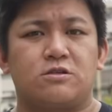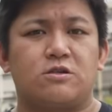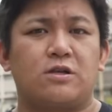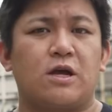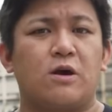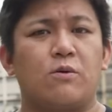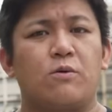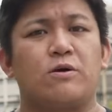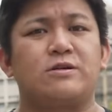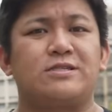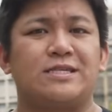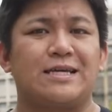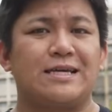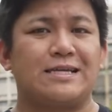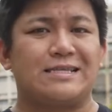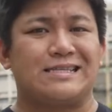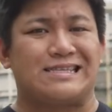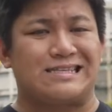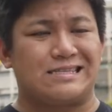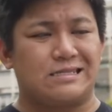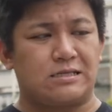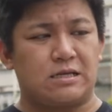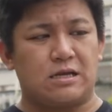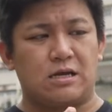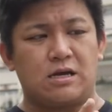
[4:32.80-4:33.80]
So that was it,
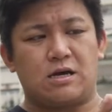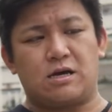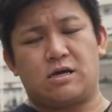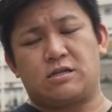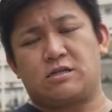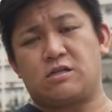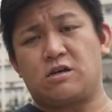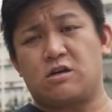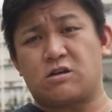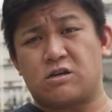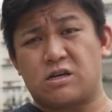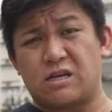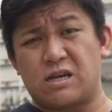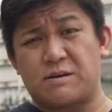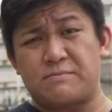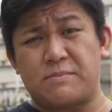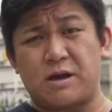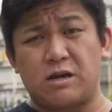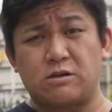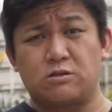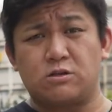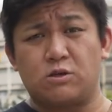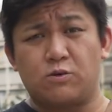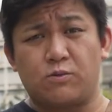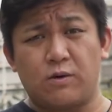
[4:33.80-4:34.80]
talking
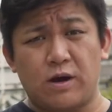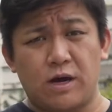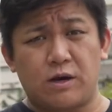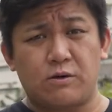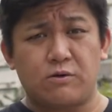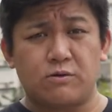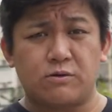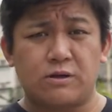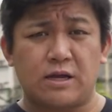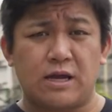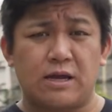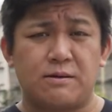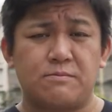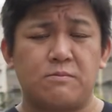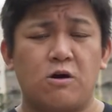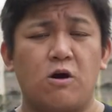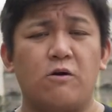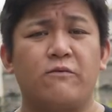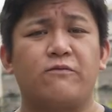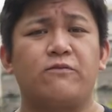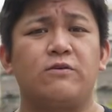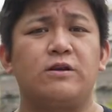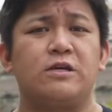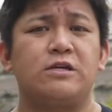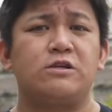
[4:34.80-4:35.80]
about the Wiralcam.
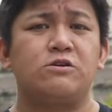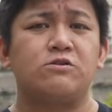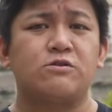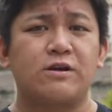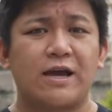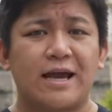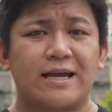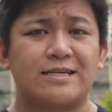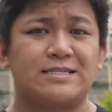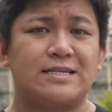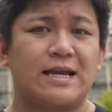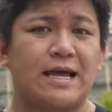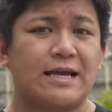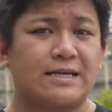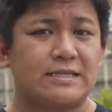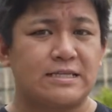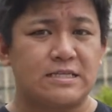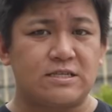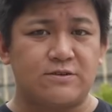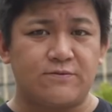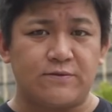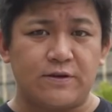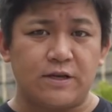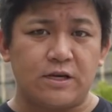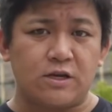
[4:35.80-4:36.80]
Hopefully you guys like
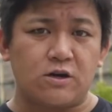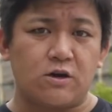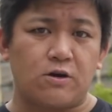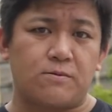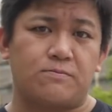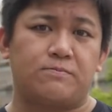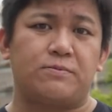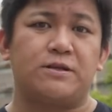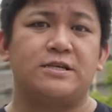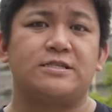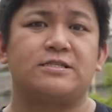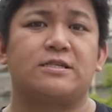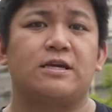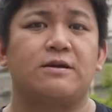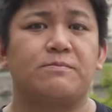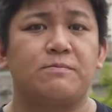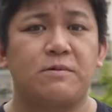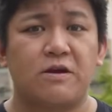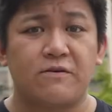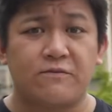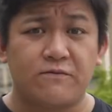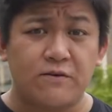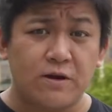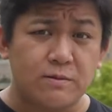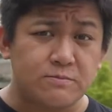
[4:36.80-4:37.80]
this video, and please give
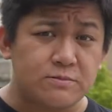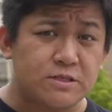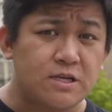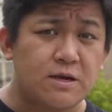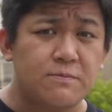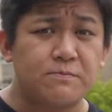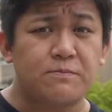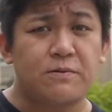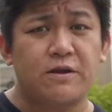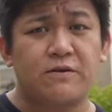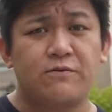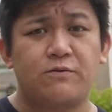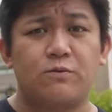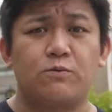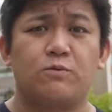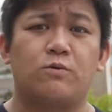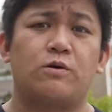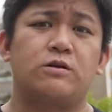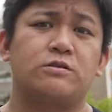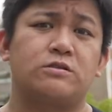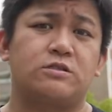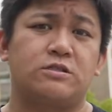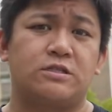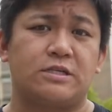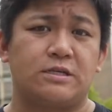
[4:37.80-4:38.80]
me a thumbs up. If you
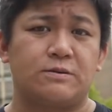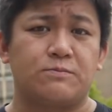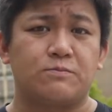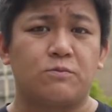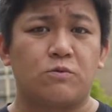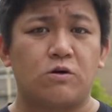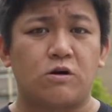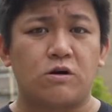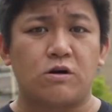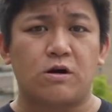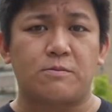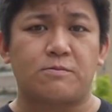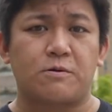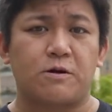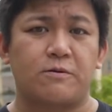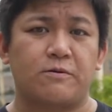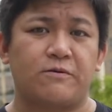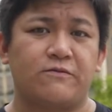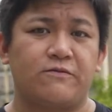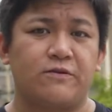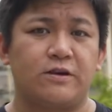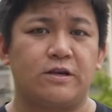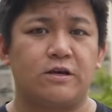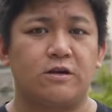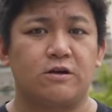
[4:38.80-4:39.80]
want to see more
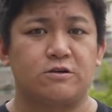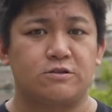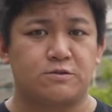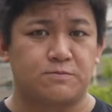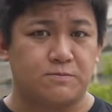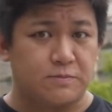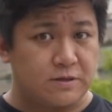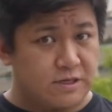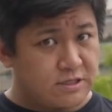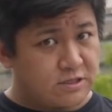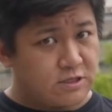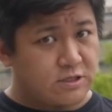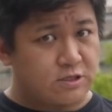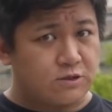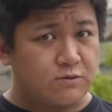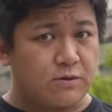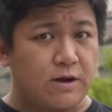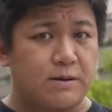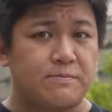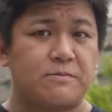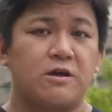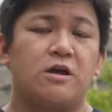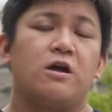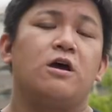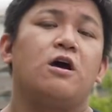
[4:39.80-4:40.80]
upcoming videos, please
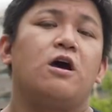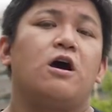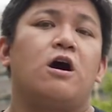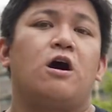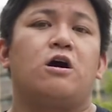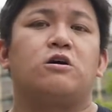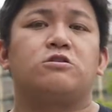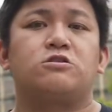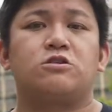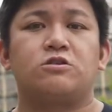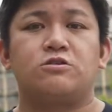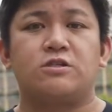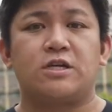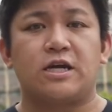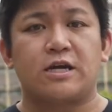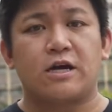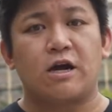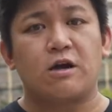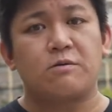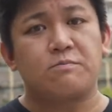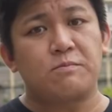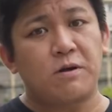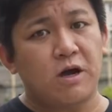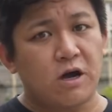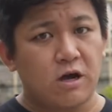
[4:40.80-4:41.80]
subscribe. Also check
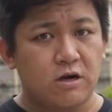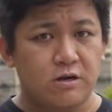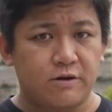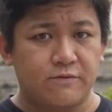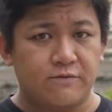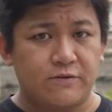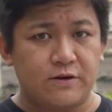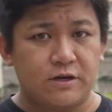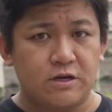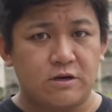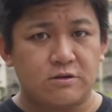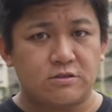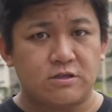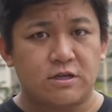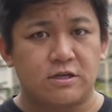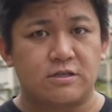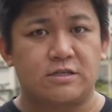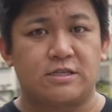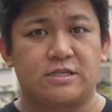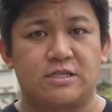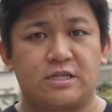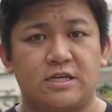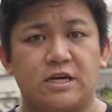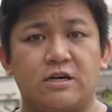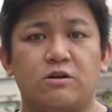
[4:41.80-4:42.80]
out my other videos on
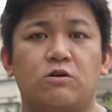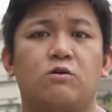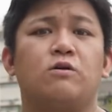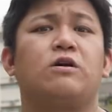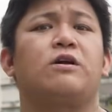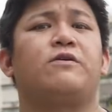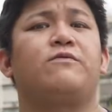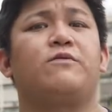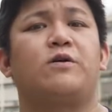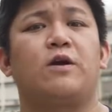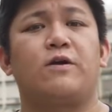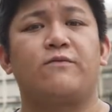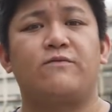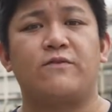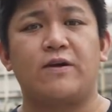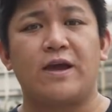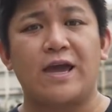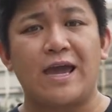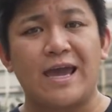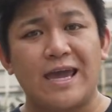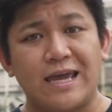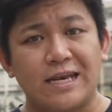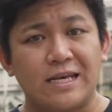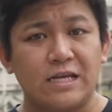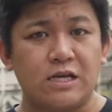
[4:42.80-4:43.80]
this channel. If you have
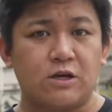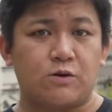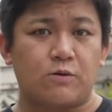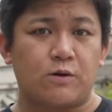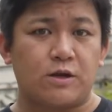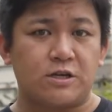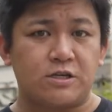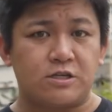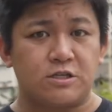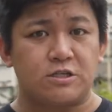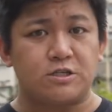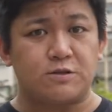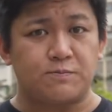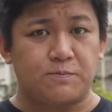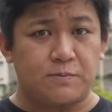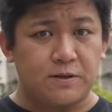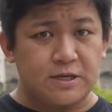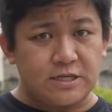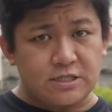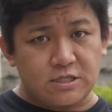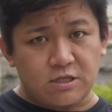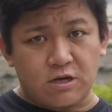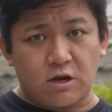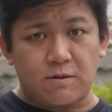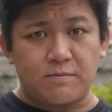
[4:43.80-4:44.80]
any questions,
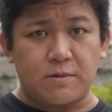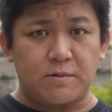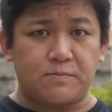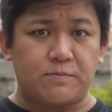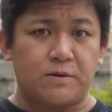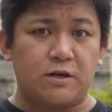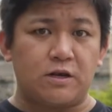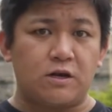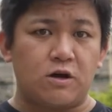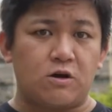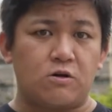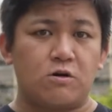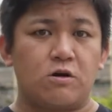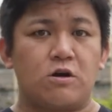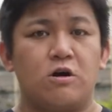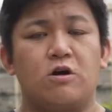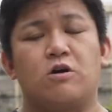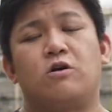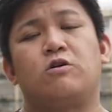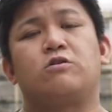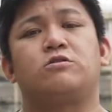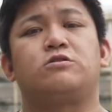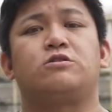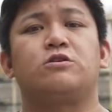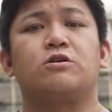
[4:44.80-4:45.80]
please comment below
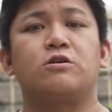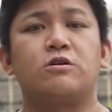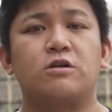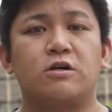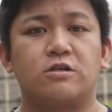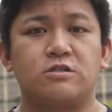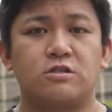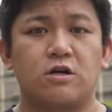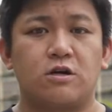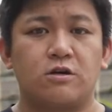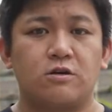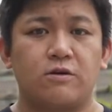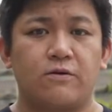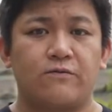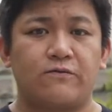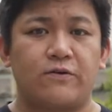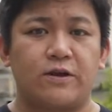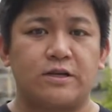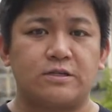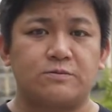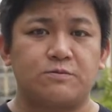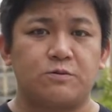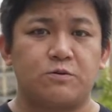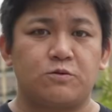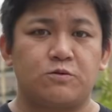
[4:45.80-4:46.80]
or join us on our
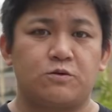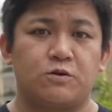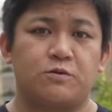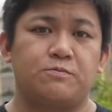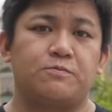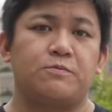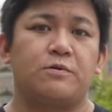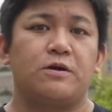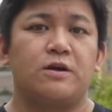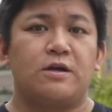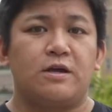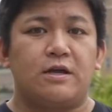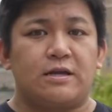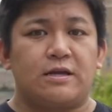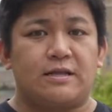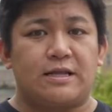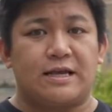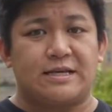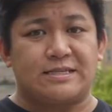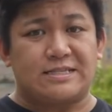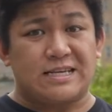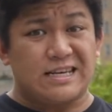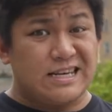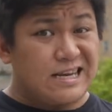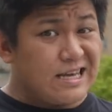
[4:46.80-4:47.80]
Facebook group.
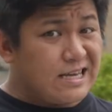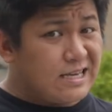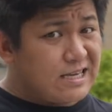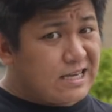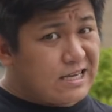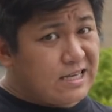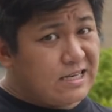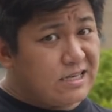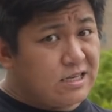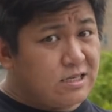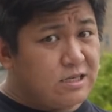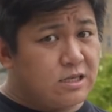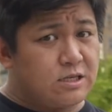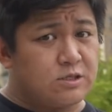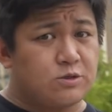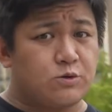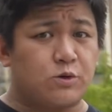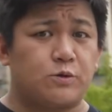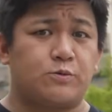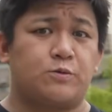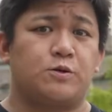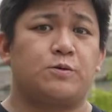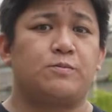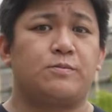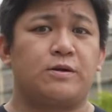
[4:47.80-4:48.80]
There's a link in the
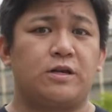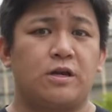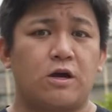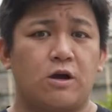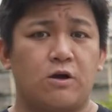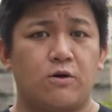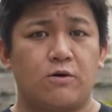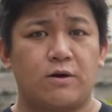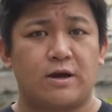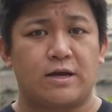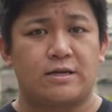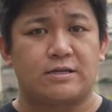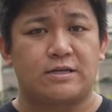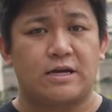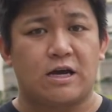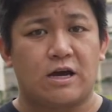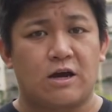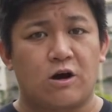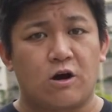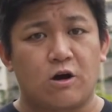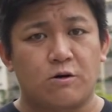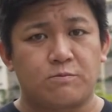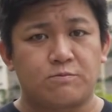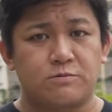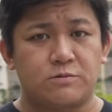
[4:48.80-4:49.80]
description below, and
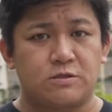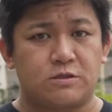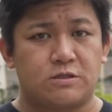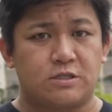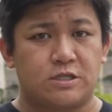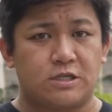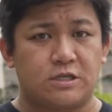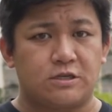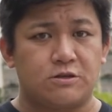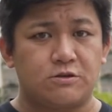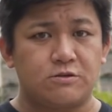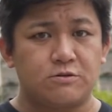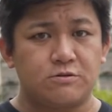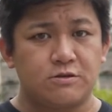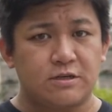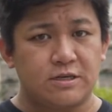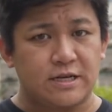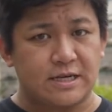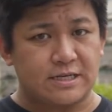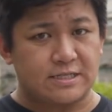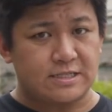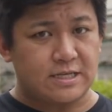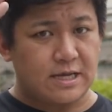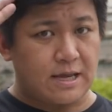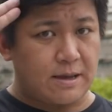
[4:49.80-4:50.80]
I hope to see you the
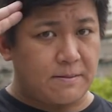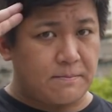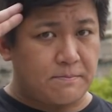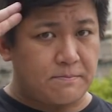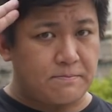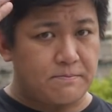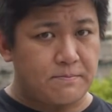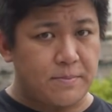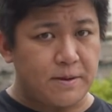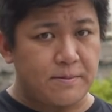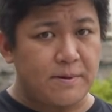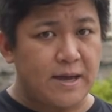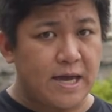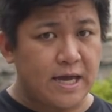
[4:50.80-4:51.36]
next time. Bye